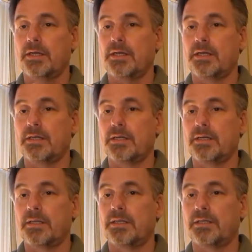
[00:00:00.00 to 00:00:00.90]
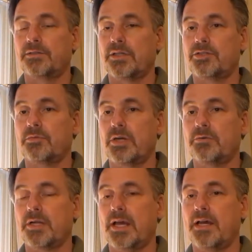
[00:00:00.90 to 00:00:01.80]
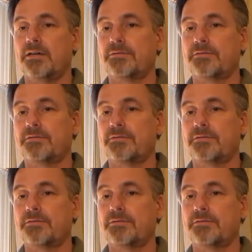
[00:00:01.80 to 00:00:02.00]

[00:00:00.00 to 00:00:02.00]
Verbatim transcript: uh, and things that you might want to have.